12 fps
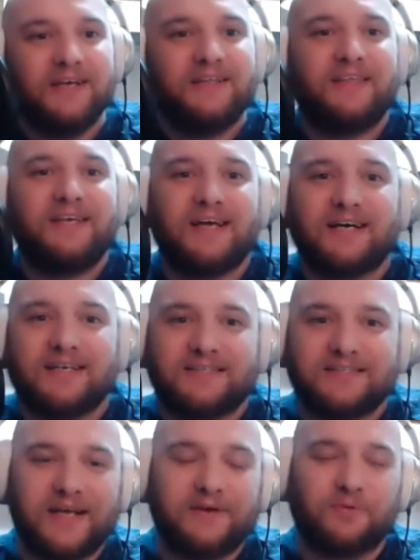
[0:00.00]
the uh,
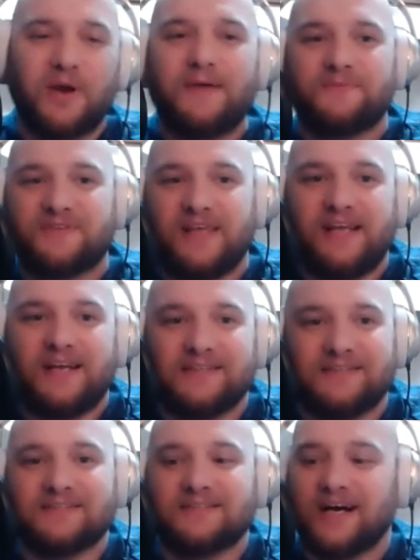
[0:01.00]
said rape scene and
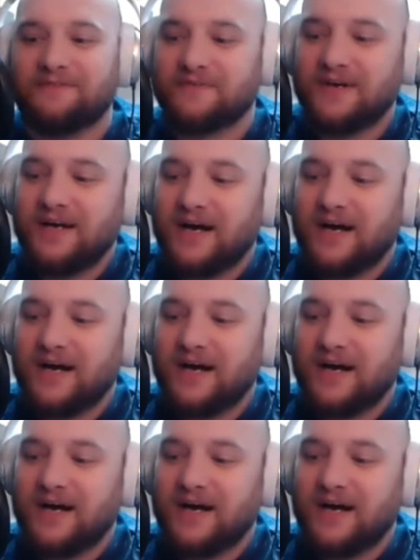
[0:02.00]
yes. stuff.